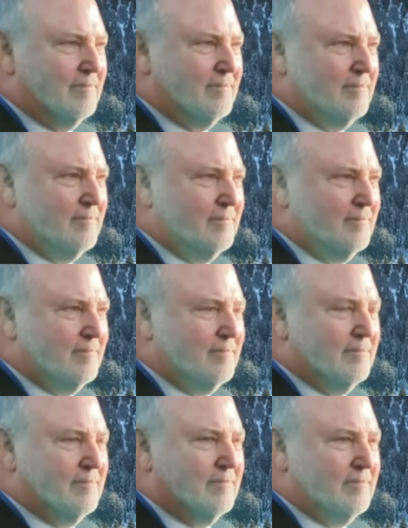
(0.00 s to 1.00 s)

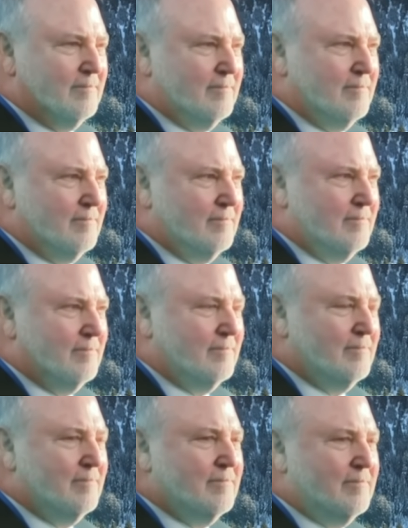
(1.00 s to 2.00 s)

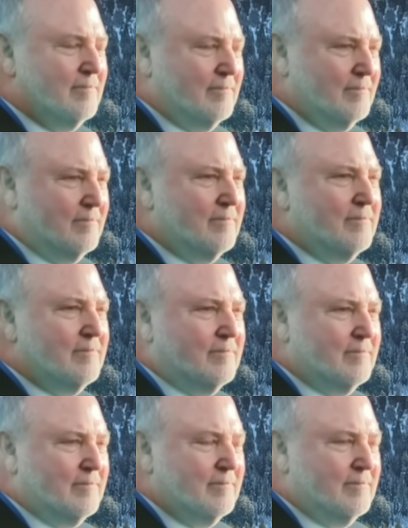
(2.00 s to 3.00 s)

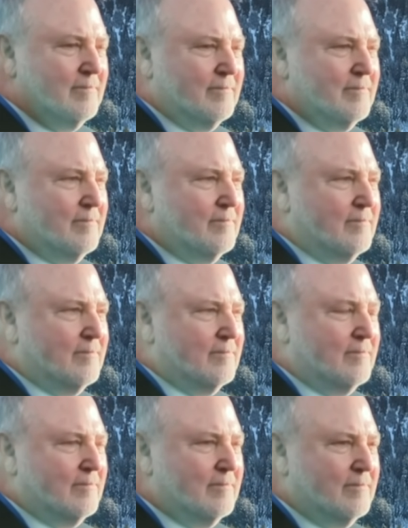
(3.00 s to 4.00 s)

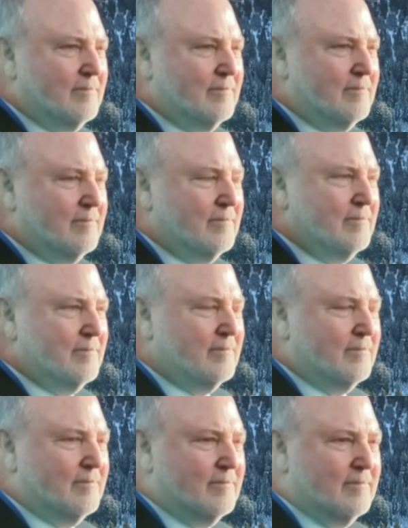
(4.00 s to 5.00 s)

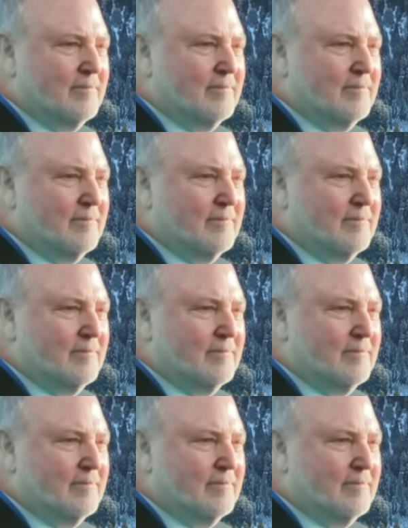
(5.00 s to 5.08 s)
No words are spoken by the person on screen.